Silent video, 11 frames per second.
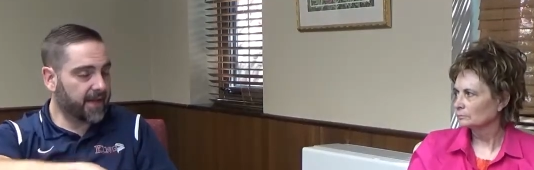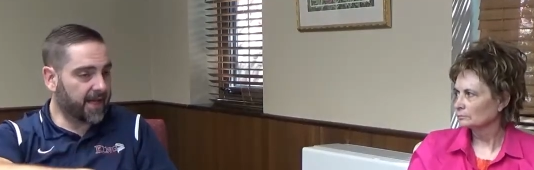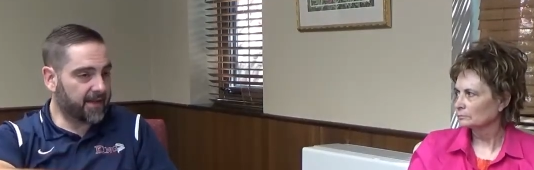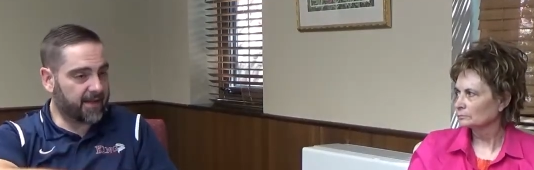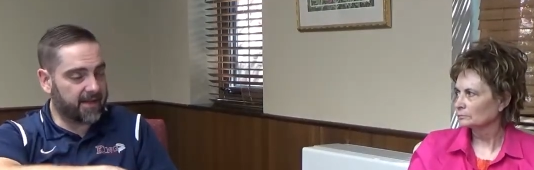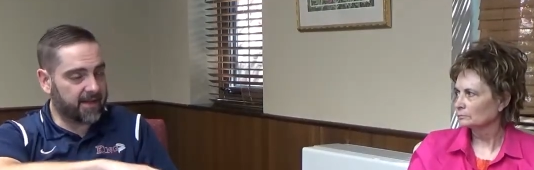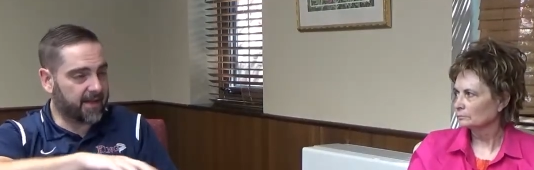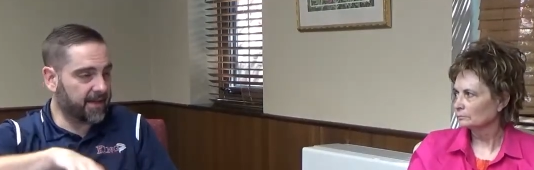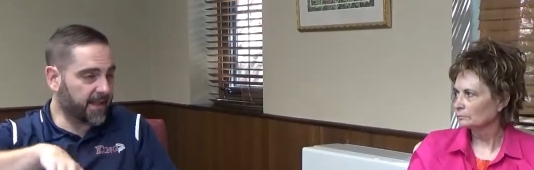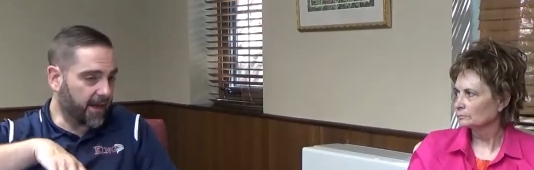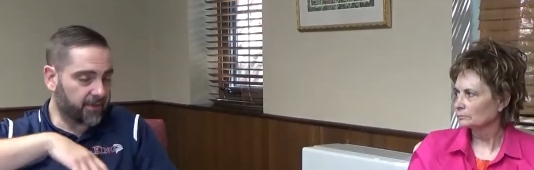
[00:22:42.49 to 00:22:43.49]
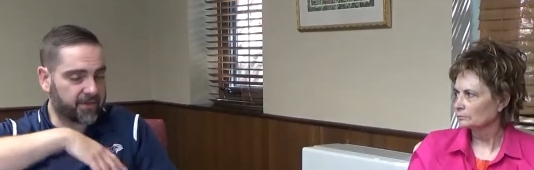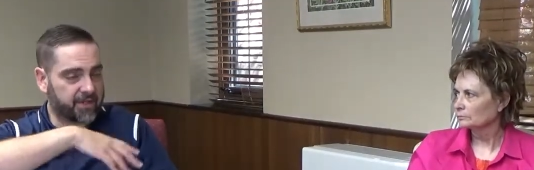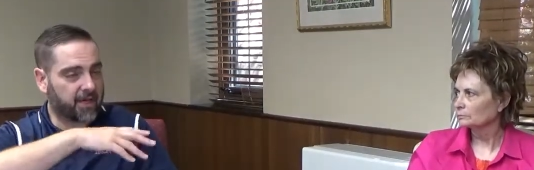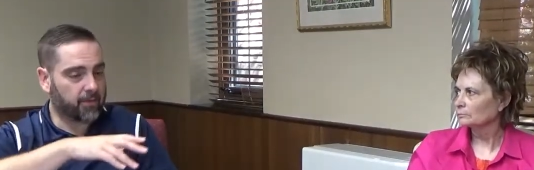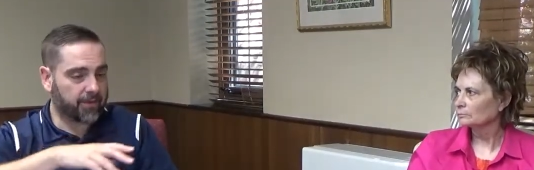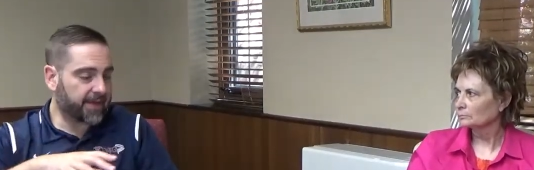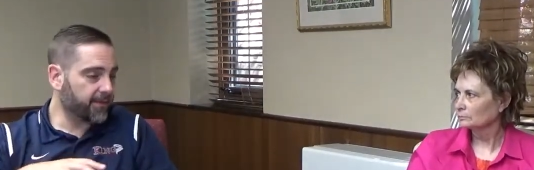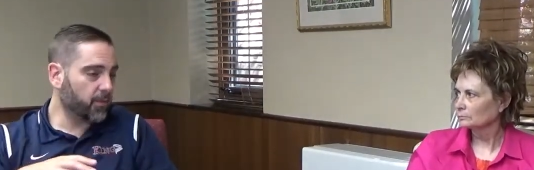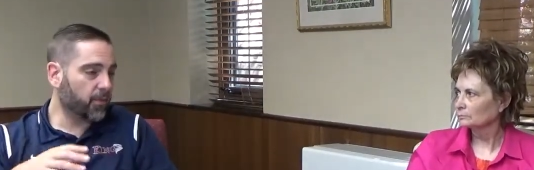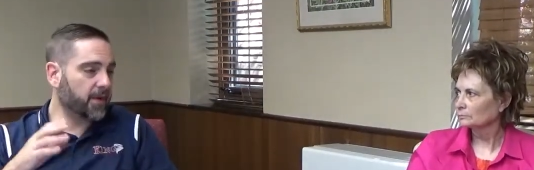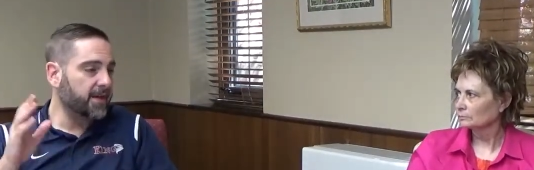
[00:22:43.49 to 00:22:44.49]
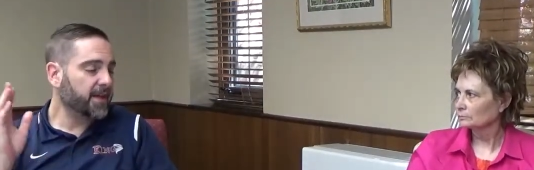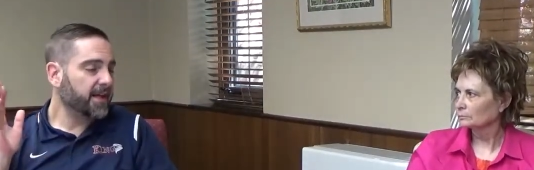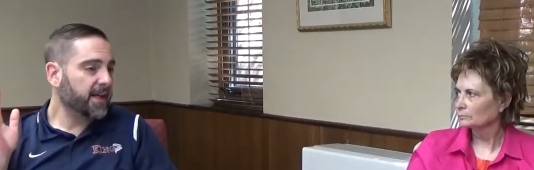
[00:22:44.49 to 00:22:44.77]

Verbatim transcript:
Speaker 1: and then and that was shared with everyone.